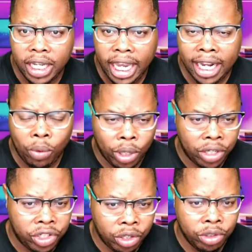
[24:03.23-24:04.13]
and I want to
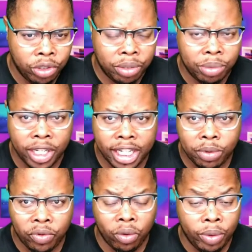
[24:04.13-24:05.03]
show you some things
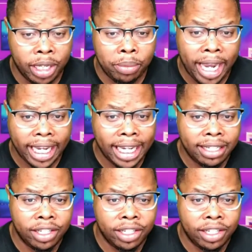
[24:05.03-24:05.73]
before we get back into